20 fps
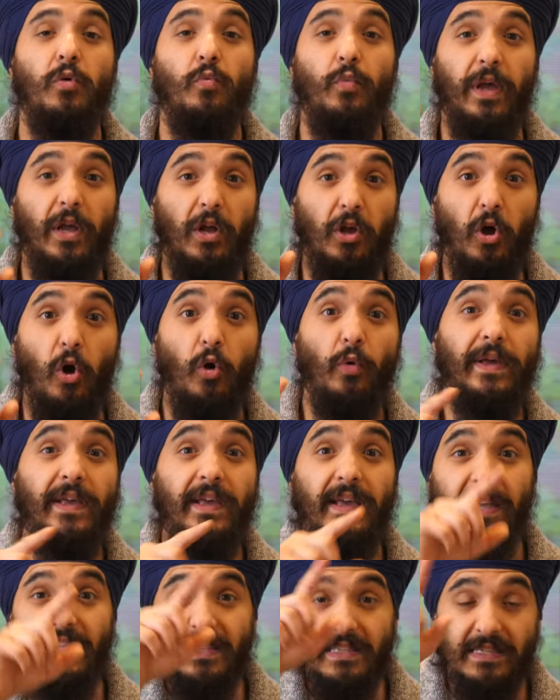We're
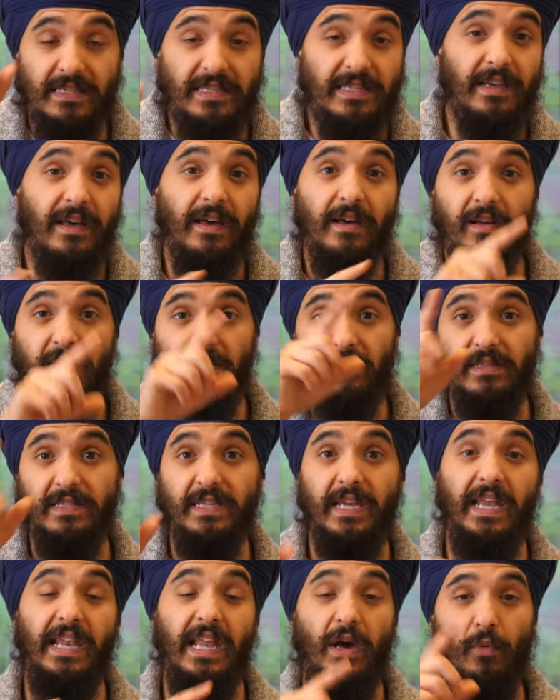going in
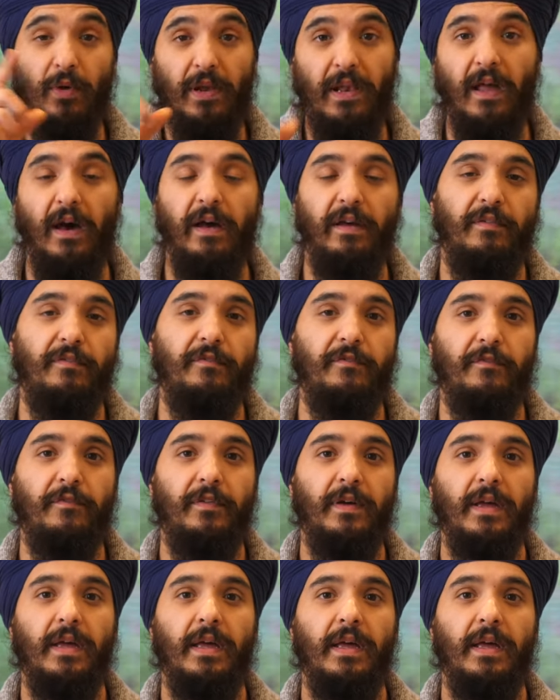circles in our life.